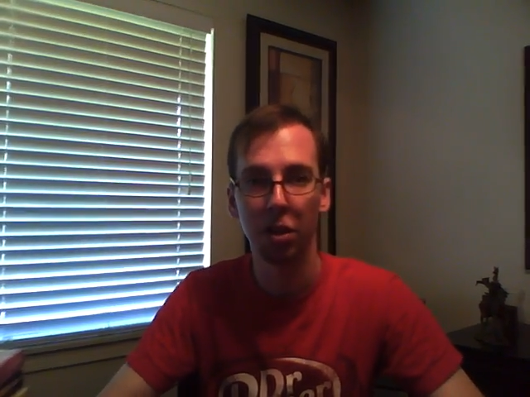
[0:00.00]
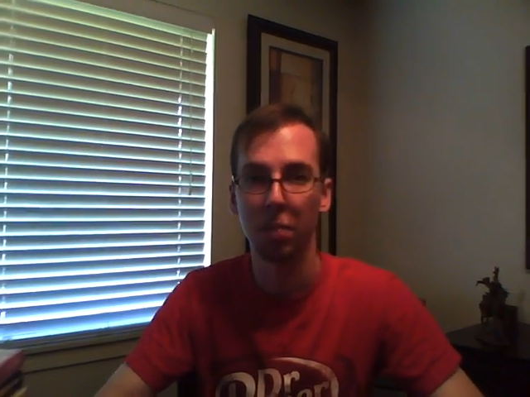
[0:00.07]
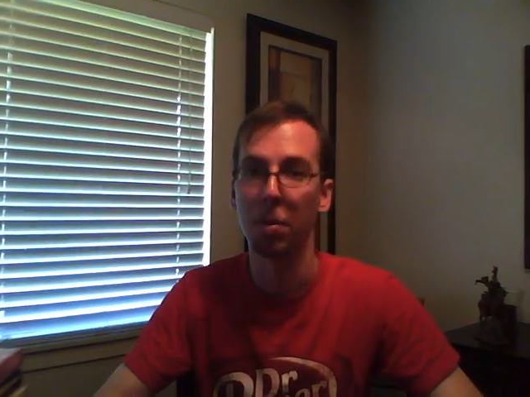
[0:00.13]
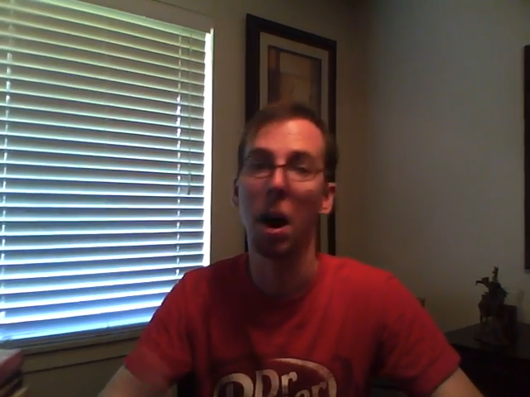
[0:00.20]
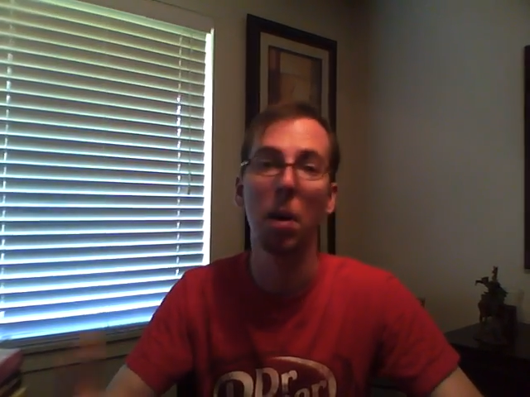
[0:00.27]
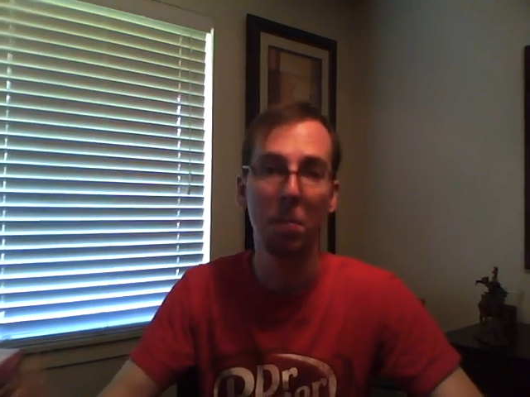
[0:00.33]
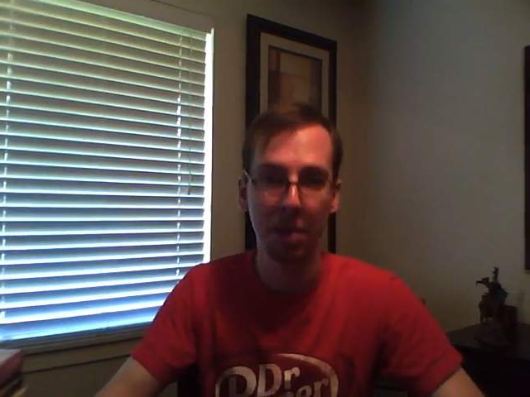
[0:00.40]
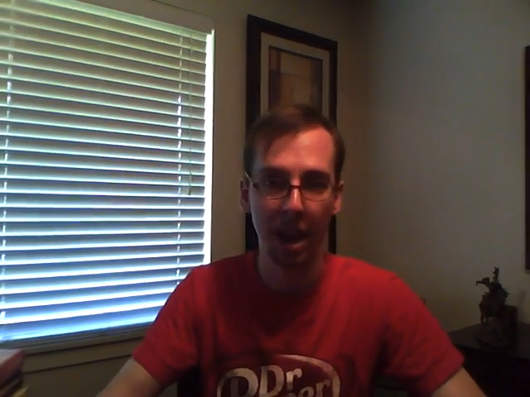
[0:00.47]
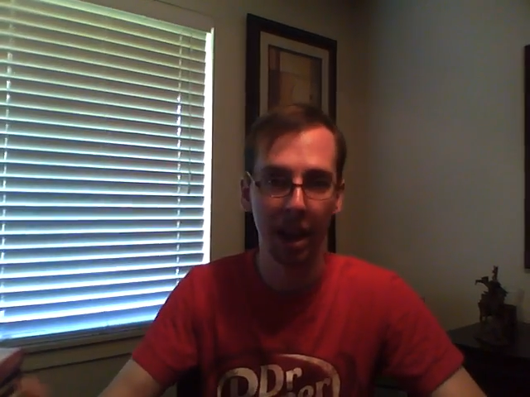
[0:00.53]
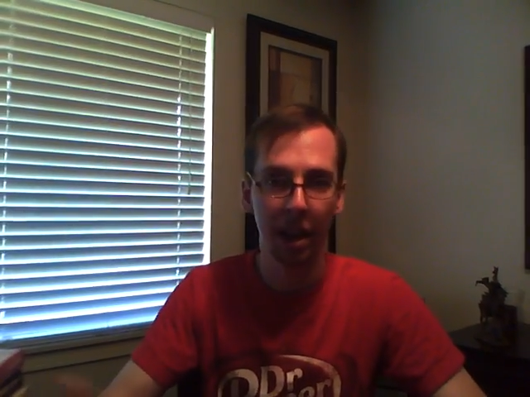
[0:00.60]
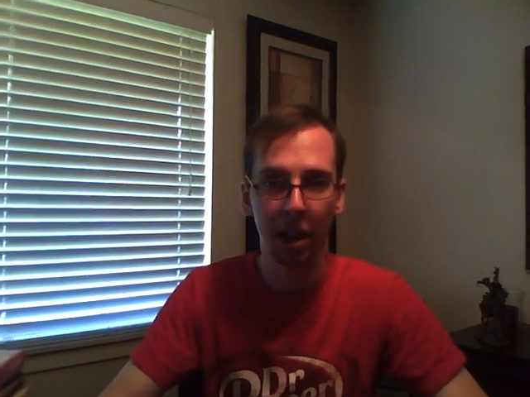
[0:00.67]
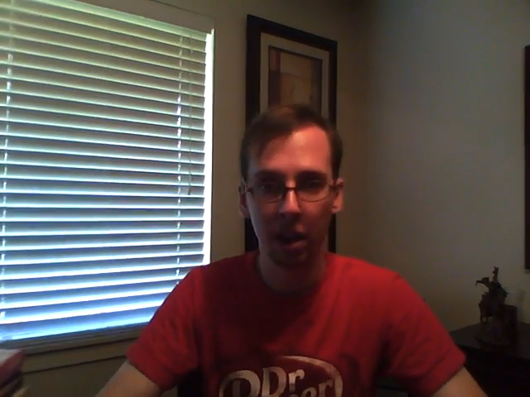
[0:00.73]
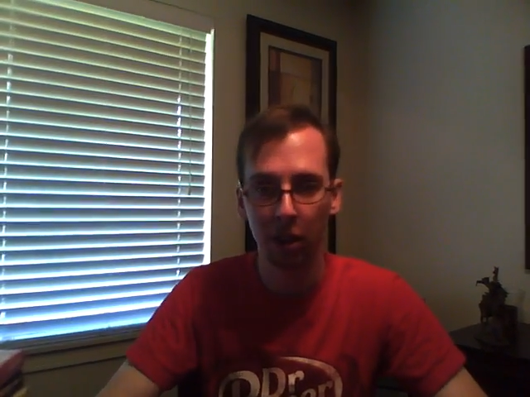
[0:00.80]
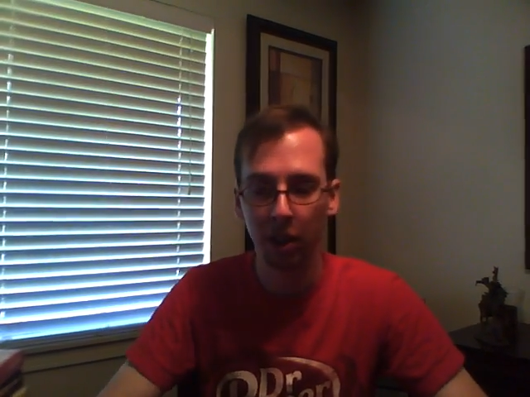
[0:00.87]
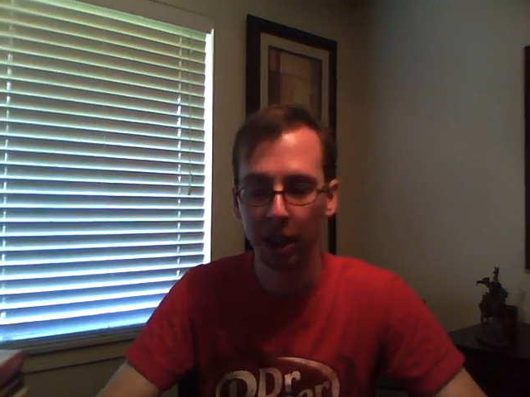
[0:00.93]
some
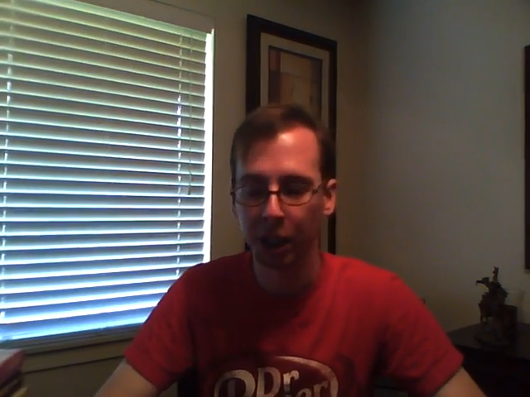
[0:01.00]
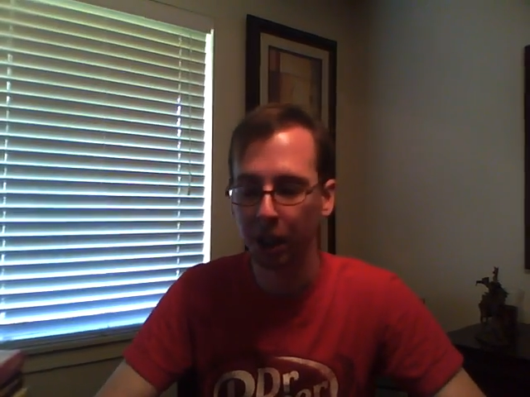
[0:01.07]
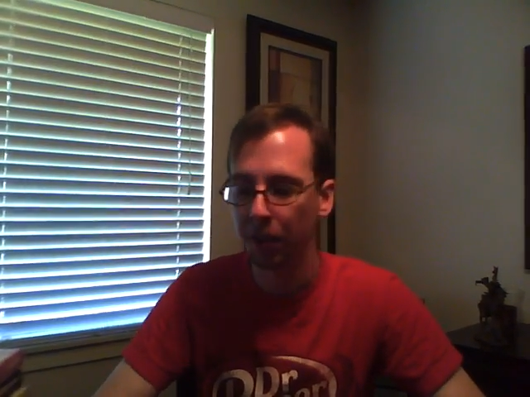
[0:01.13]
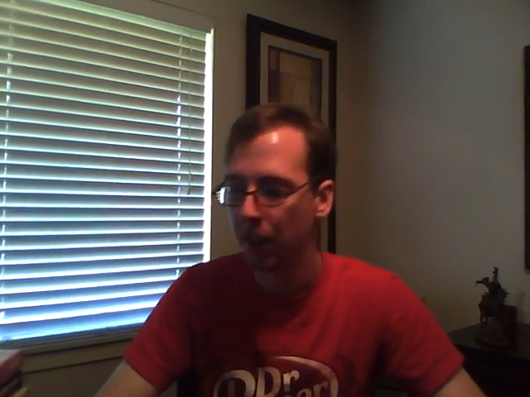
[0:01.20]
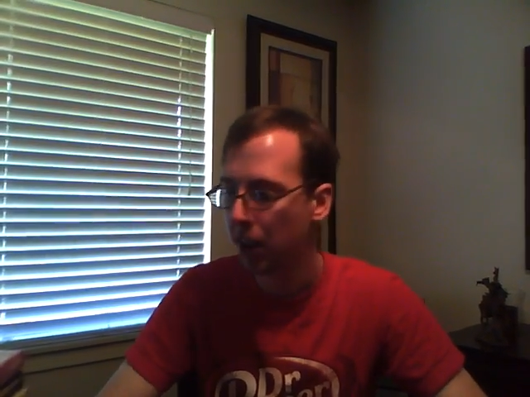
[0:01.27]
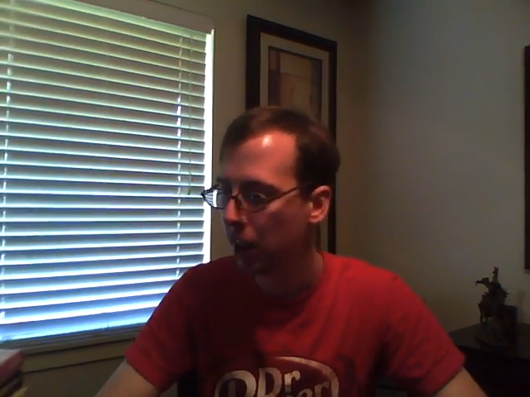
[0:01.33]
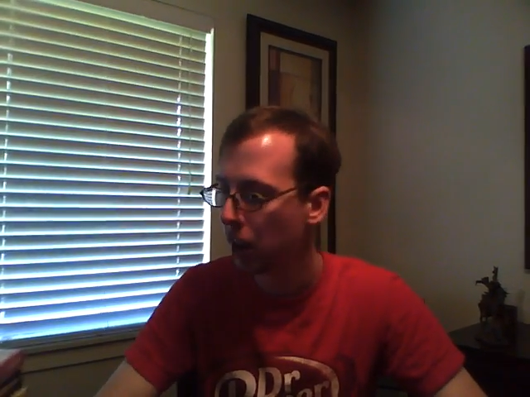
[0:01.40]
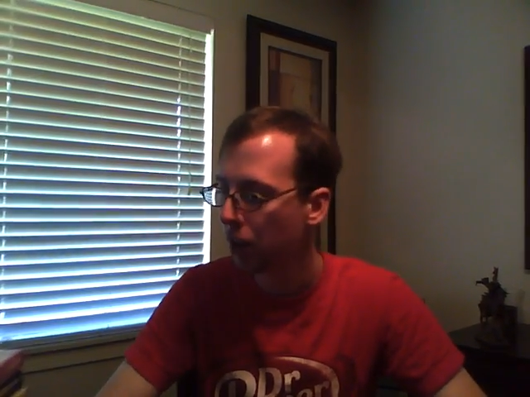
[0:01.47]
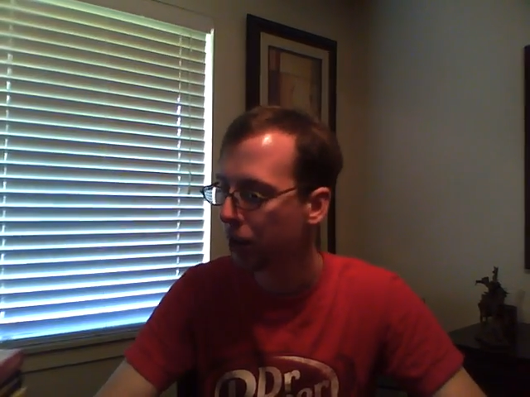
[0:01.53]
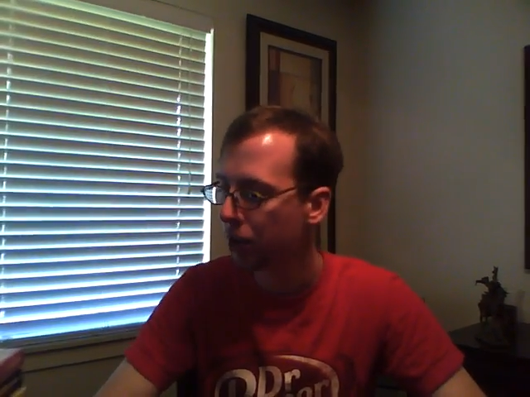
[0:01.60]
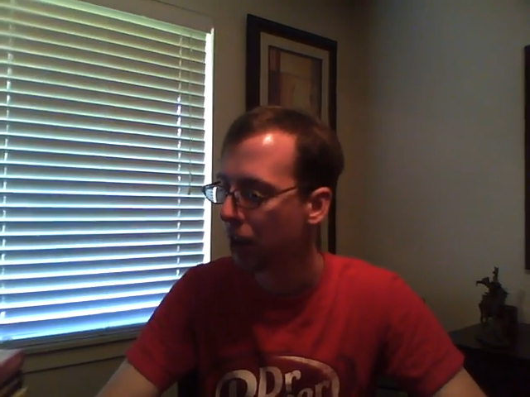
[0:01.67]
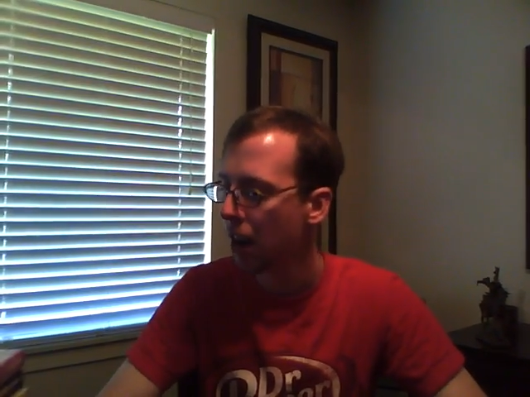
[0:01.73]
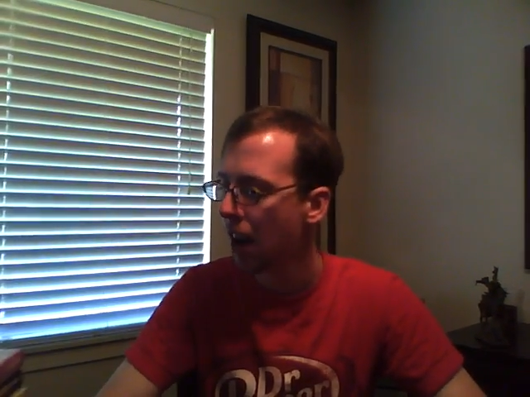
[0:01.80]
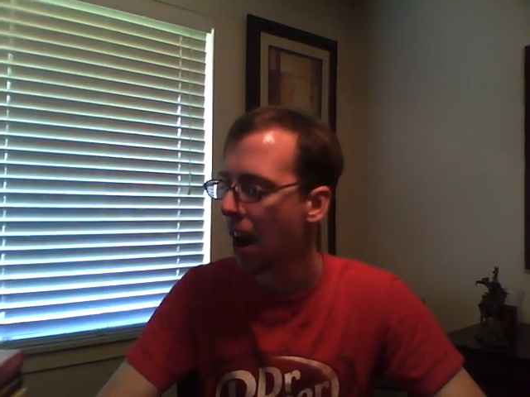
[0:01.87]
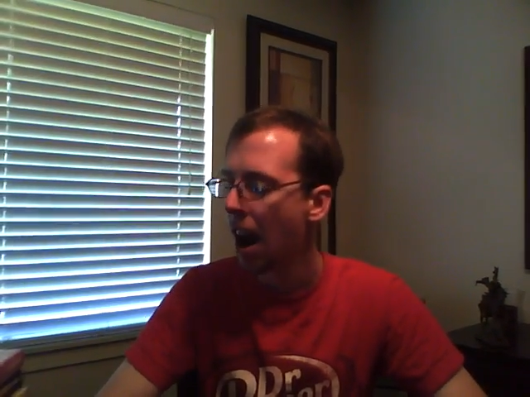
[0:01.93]
updated collection videos.